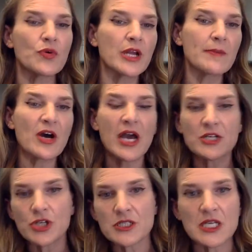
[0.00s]
worrying about
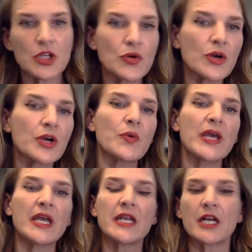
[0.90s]

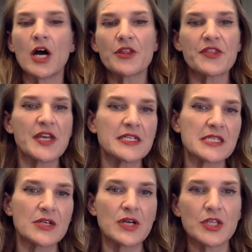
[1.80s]
hydroxychloroquine and all the things
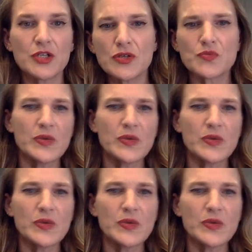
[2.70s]
that are in the news,